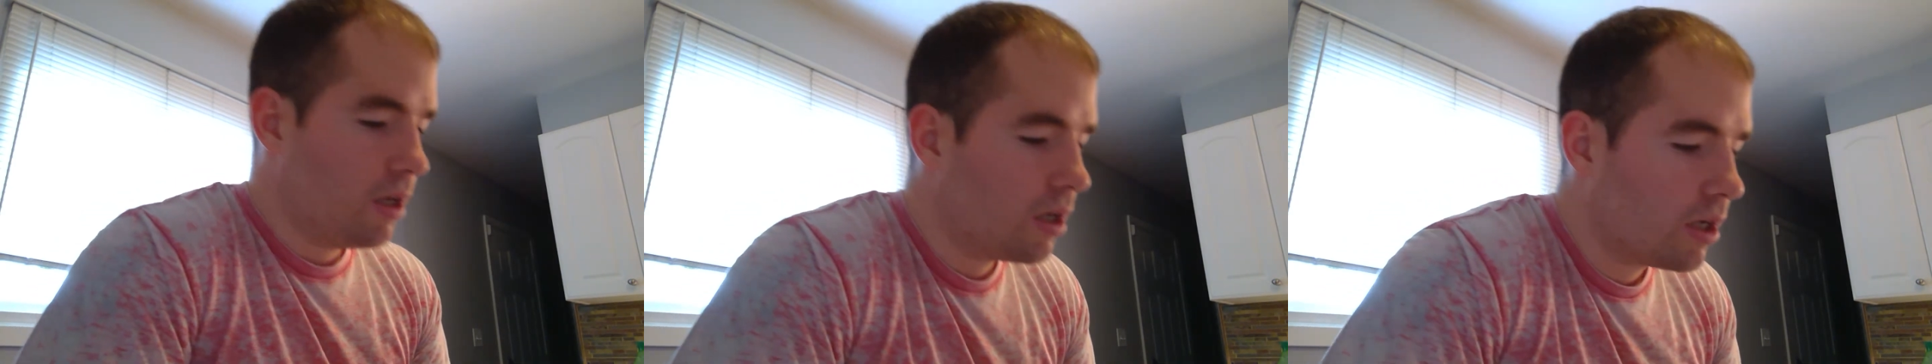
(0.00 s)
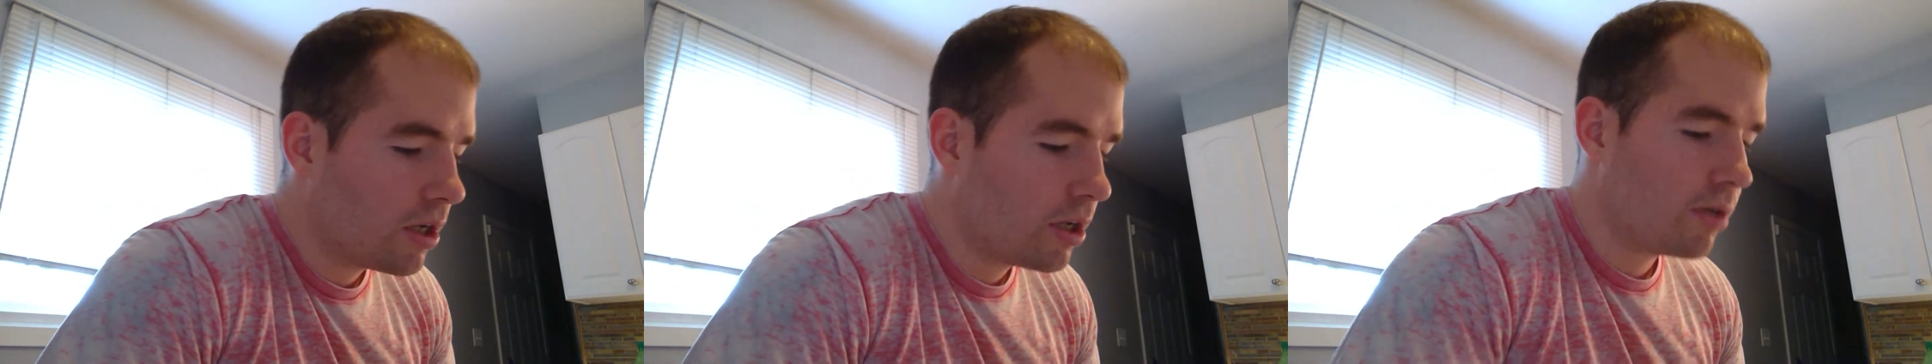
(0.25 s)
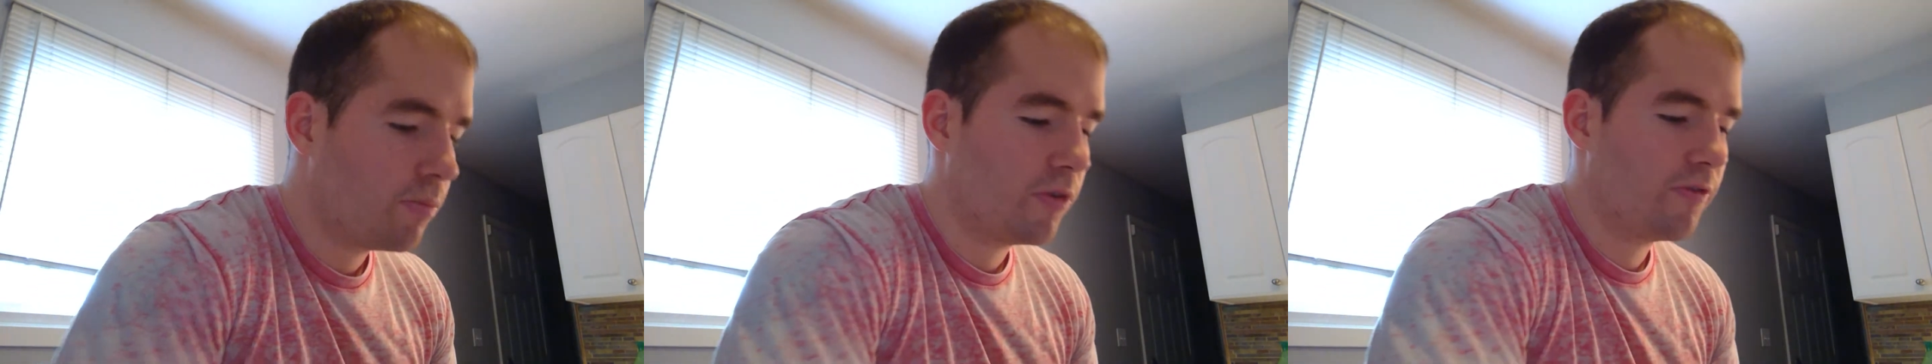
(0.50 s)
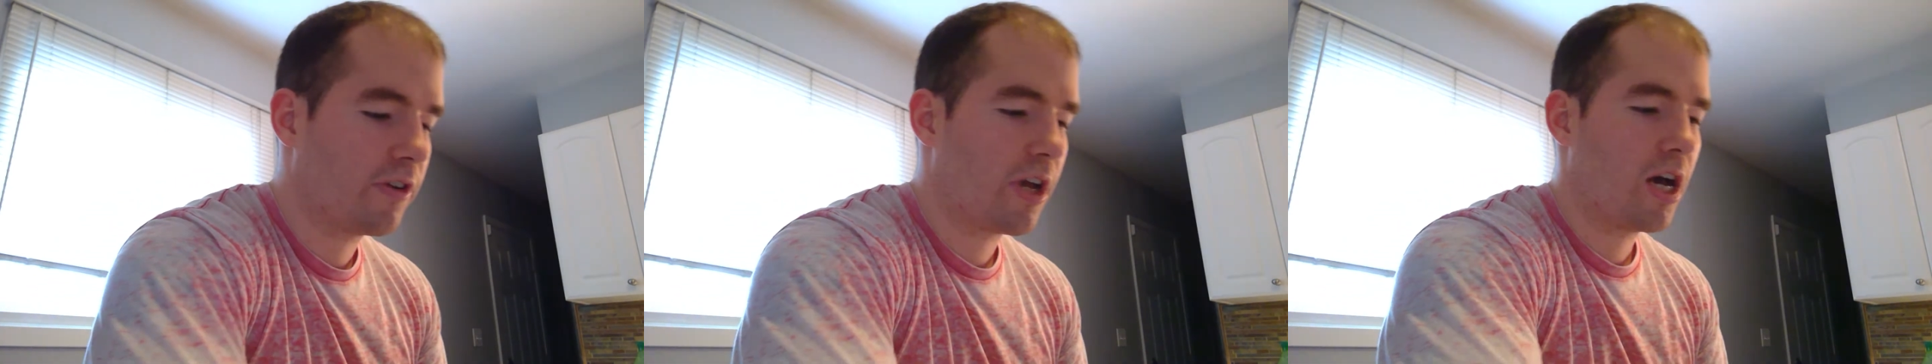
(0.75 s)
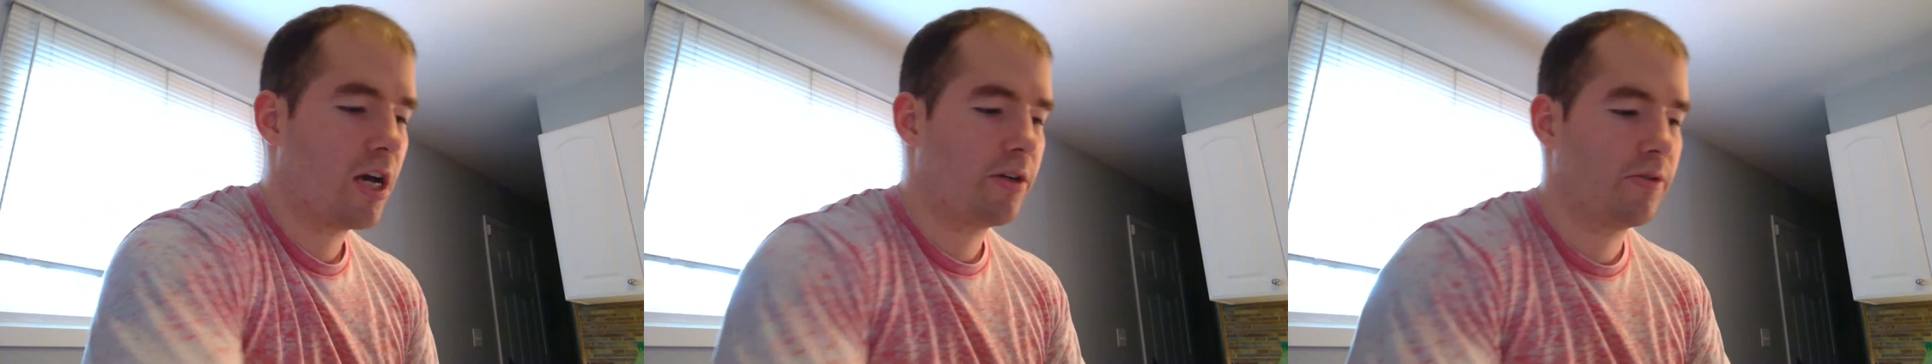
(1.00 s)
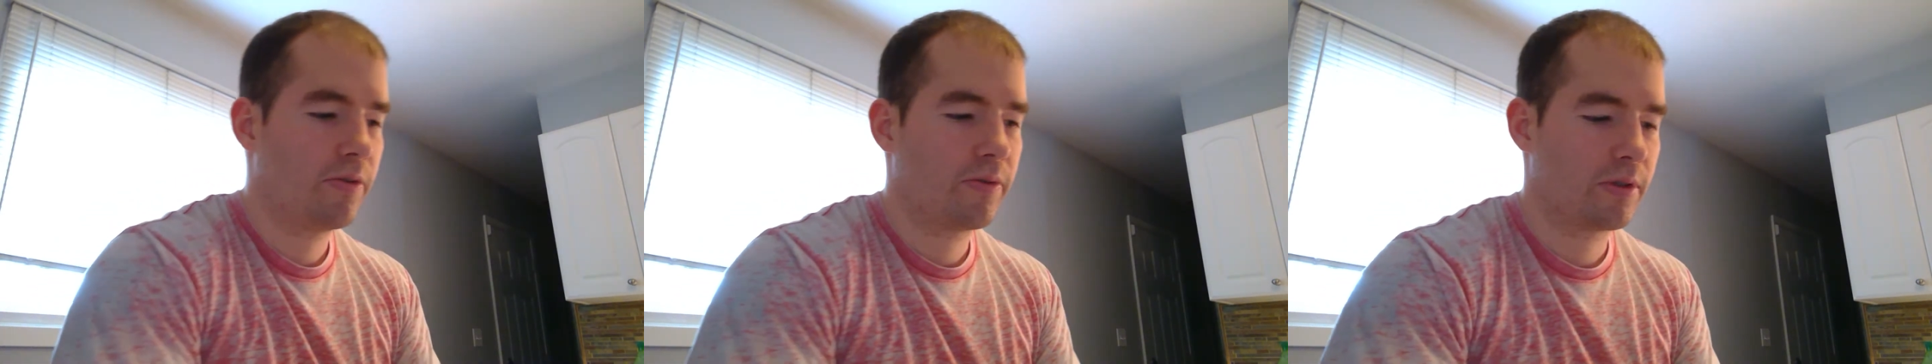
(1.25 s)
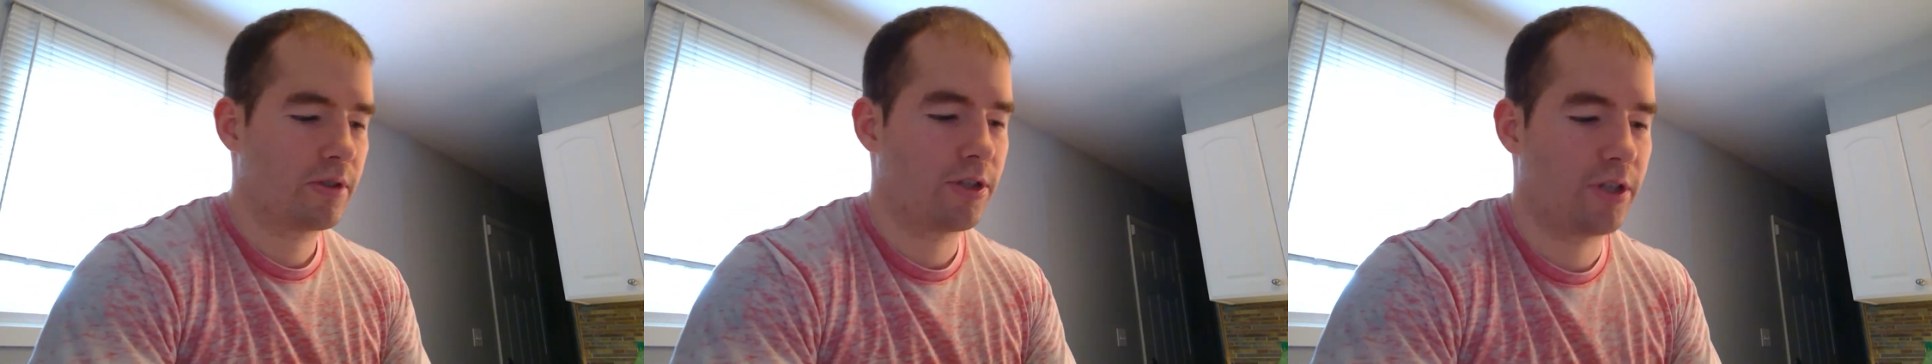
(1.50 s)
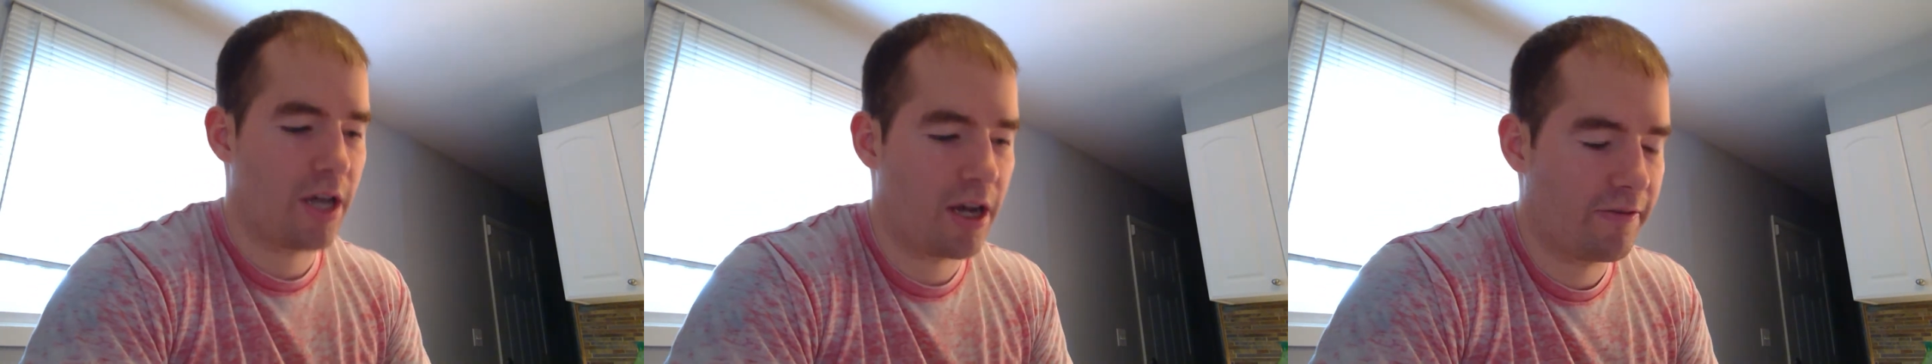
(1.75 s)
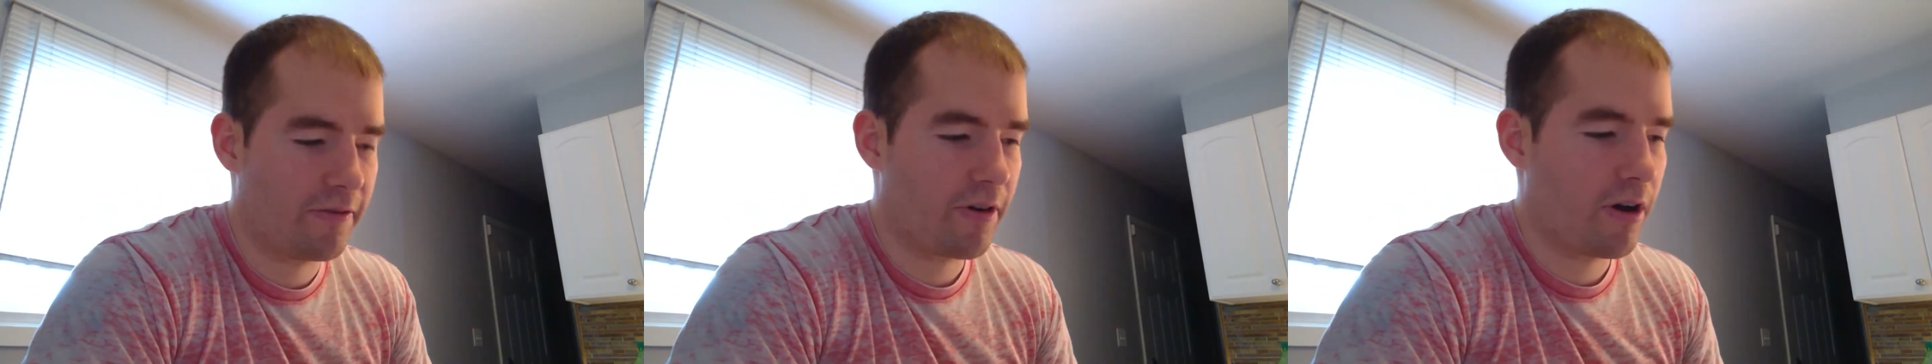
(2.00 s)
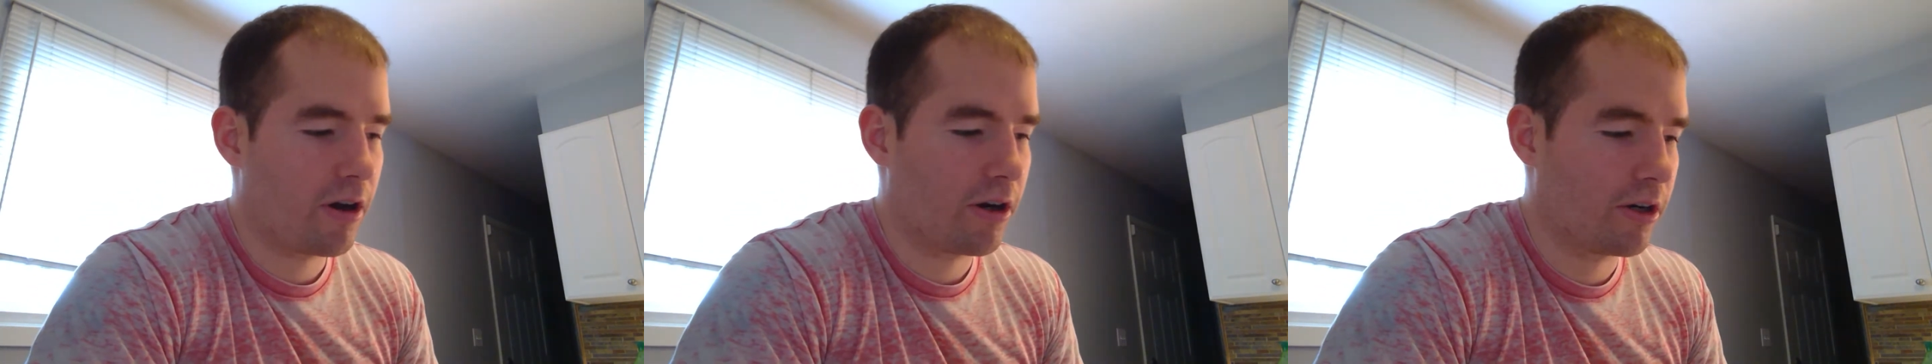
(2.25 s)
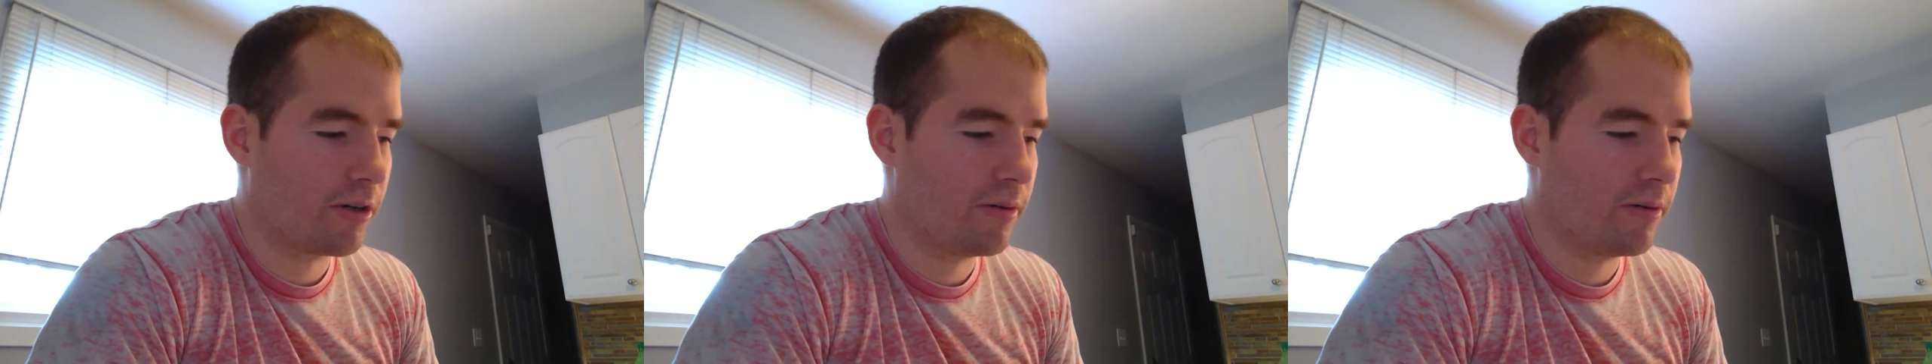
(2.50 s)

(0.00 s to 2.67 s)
And moving on, we have our